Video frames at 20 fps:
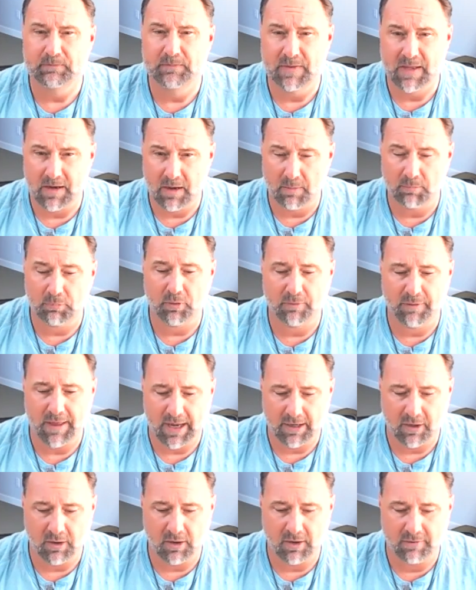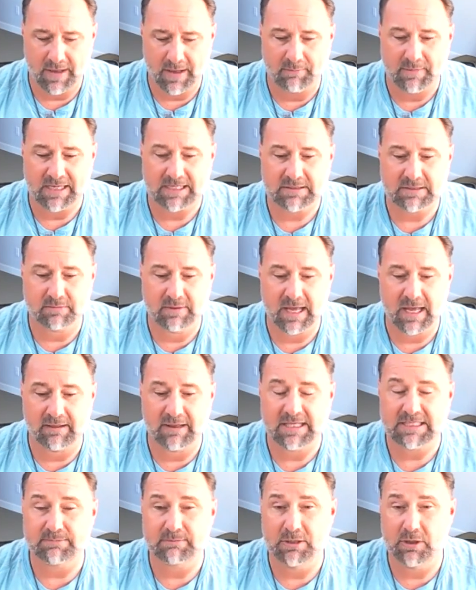then I'll pull that card. That makes that
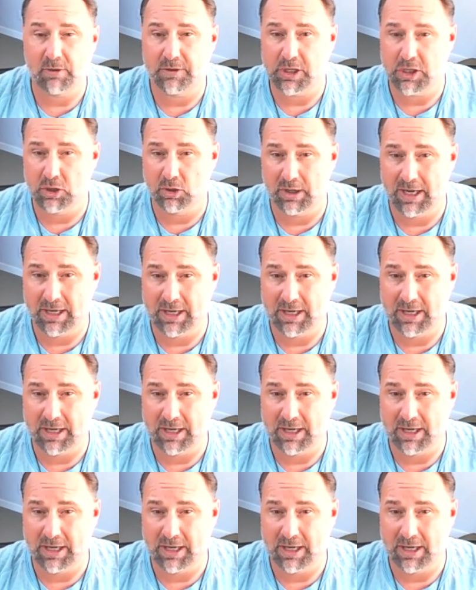lets me know that you're